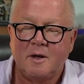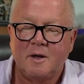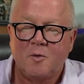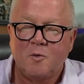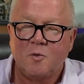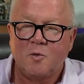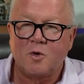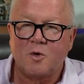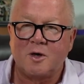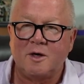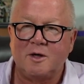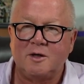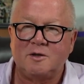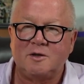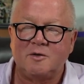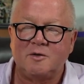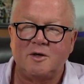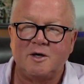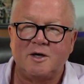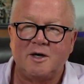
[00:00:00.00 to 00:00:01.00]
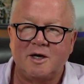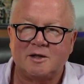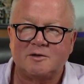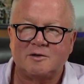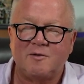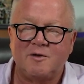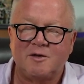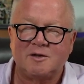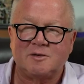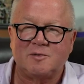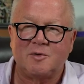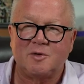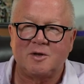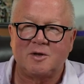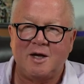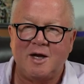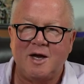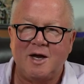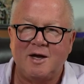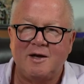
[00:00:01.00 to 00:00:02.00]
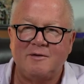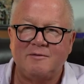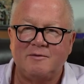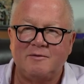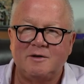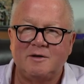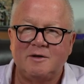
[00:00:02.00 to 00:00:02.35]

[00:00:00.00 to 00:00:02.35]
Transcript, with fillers: We're going to do the next Facebook Live.